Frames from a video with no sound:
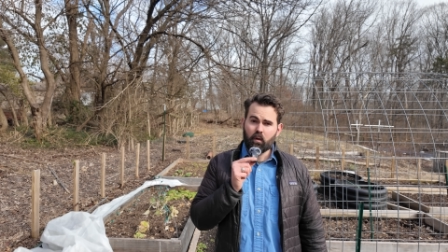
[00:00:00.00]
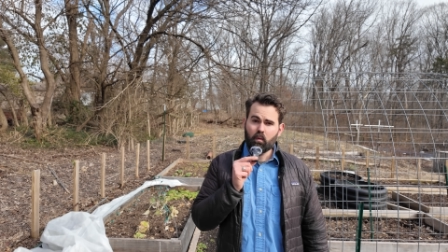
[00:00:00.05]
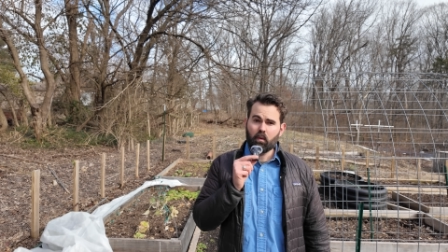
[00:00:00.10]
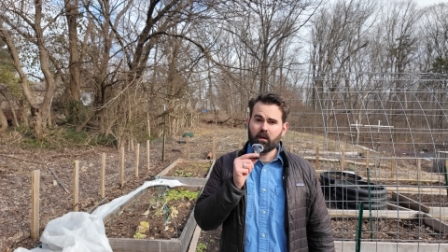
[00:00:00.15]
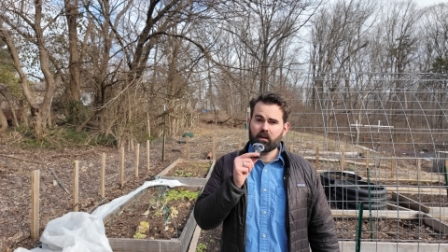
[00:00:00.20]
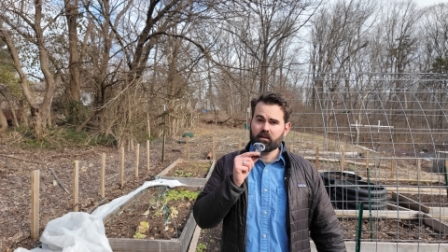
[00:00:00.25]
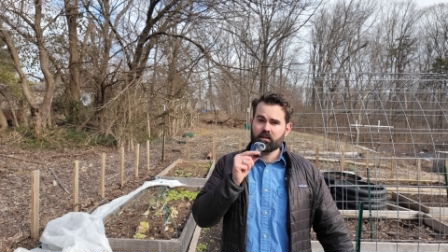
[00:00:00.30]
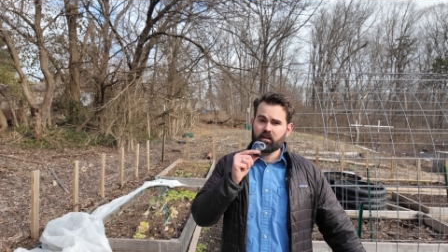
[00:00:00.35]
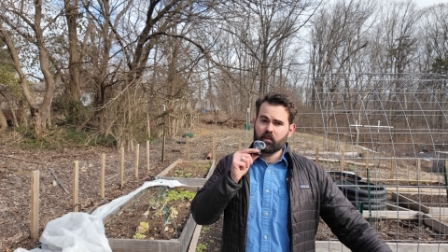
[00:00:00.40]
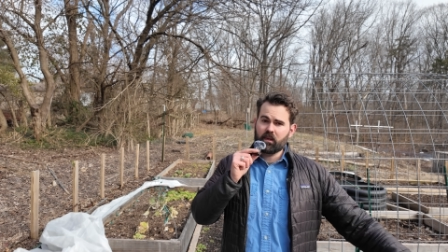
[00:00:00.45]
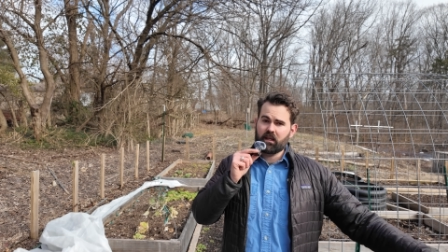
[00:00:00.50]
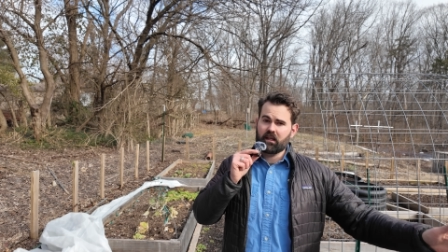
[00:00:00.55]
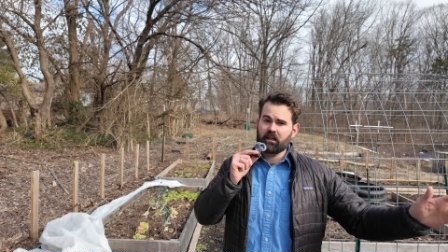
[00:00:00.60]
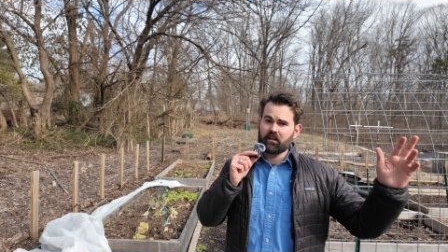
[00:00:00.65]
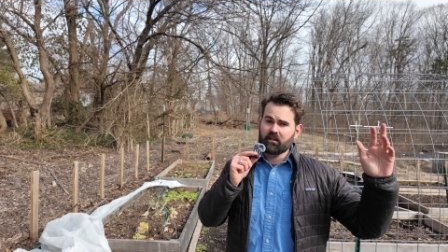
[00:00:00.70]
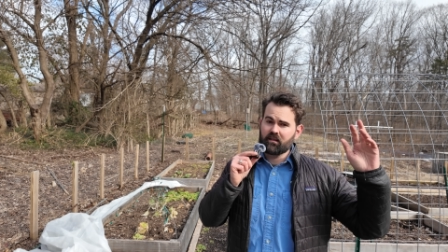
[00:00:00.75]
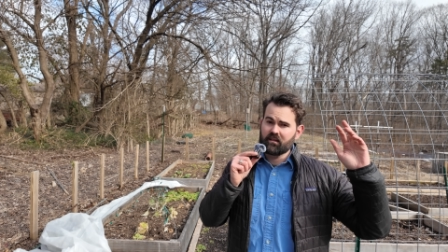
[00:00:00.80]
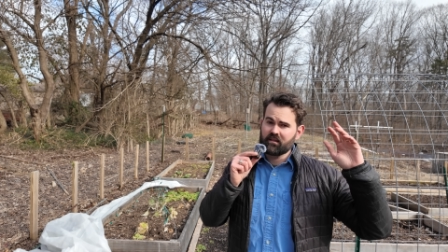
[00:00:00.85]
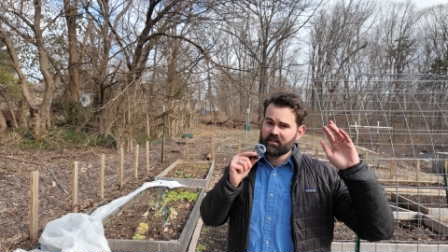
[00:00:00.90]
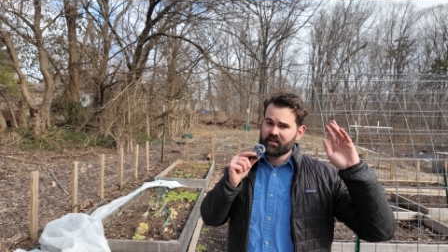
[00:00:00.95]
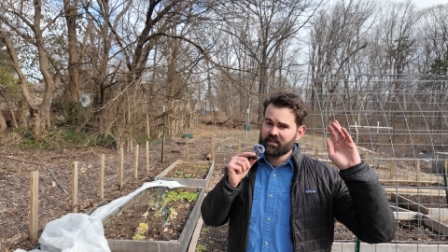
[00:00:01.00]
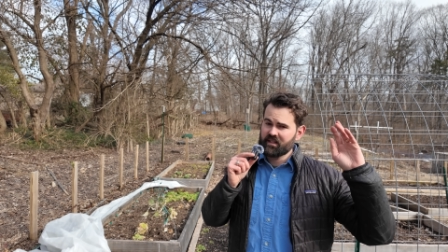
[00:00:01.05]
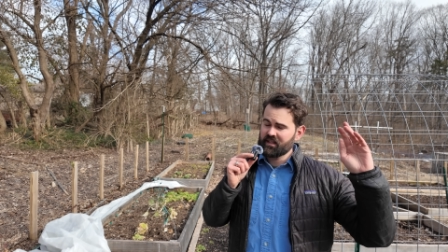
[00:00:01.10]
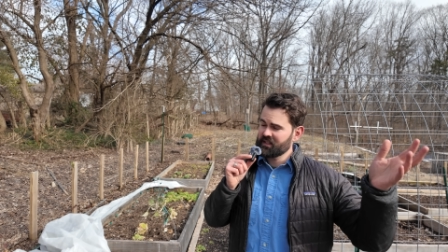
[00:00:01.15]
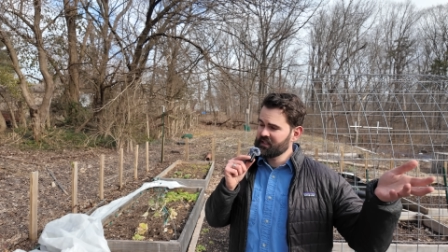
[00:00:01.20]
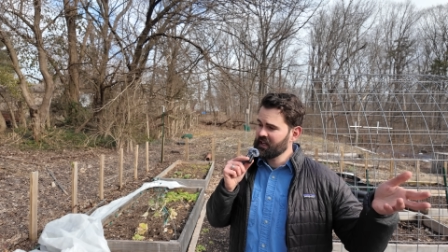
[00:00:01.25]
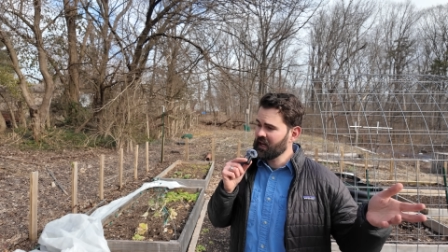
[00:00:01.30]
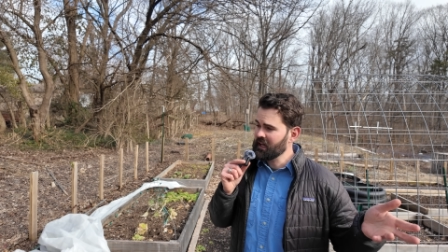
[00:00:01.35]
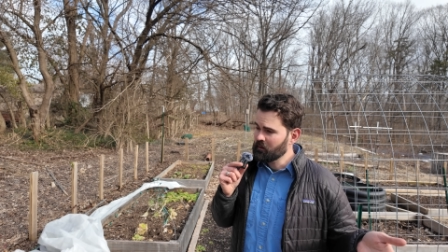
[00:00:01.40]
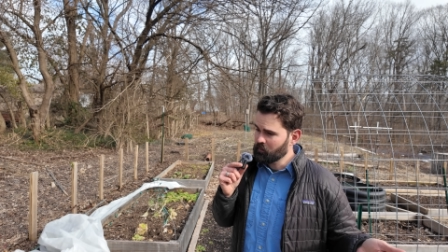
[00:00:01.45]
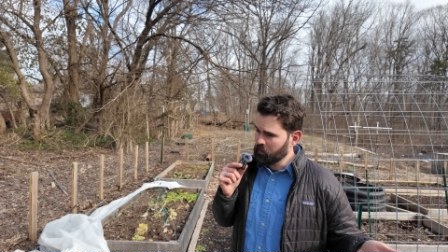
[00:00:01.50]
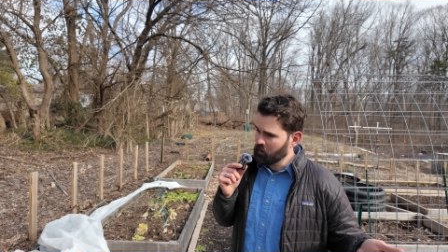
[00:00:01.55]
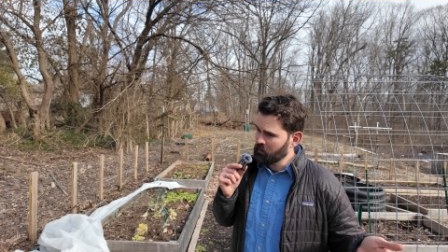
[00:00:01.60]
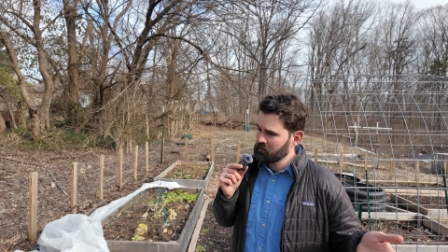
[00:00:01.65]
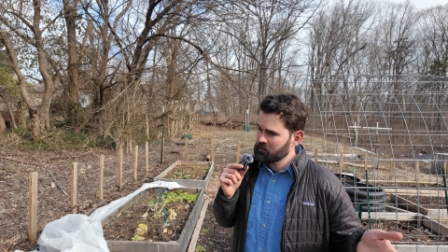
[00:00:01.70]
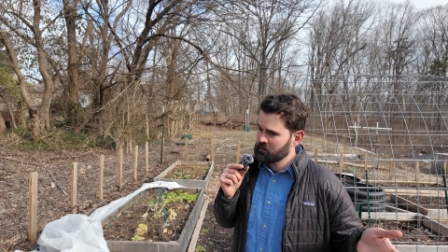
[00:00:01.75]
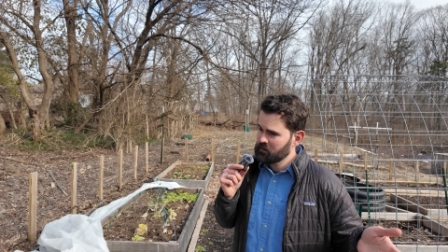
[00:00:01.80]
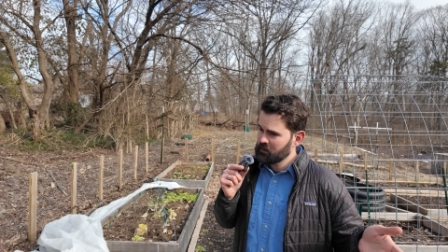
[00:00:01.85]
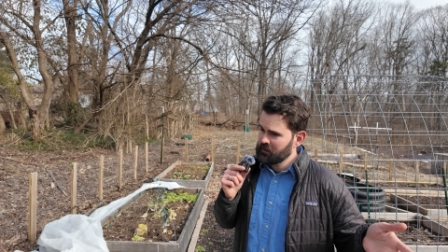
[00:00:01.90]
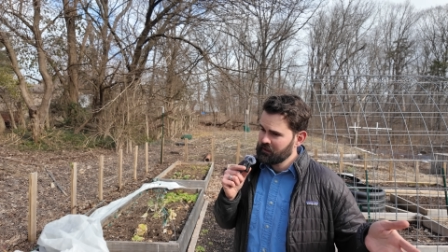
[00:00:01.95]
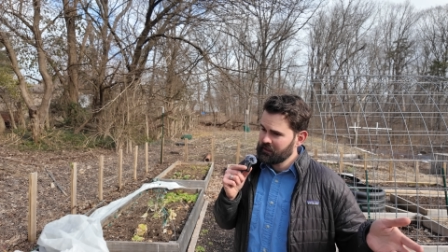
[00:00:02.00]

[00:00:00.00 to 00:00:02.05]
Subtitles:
you want it to be sustainable.